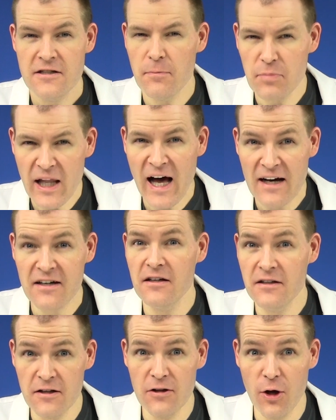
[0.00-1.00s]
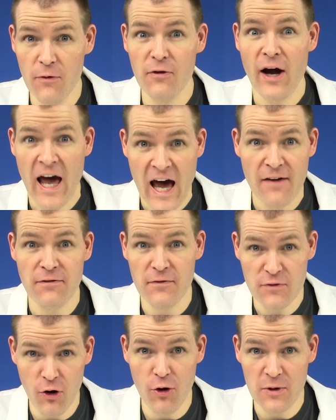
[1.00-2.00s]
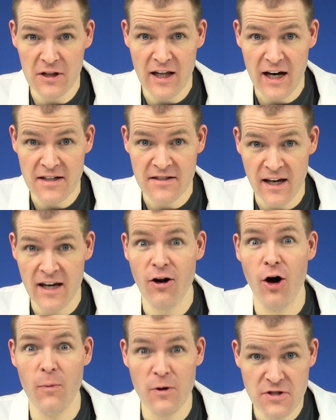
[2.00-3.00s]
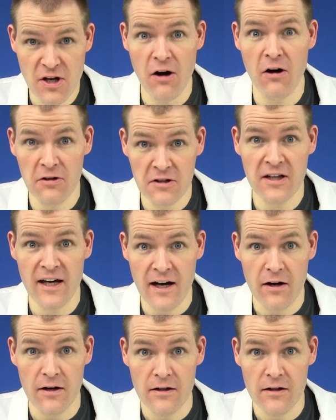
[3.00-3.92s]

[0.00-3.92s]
to block a little over half of normal light and almost all glare.